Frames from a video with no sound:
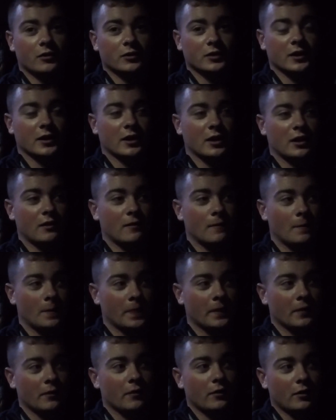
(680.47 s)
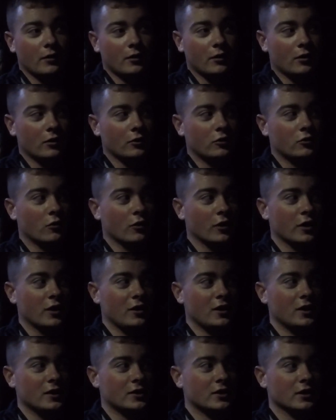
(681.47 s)
I got
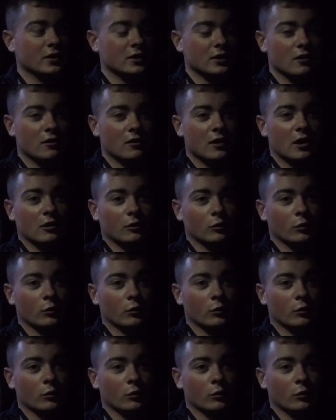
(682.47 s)
$2,600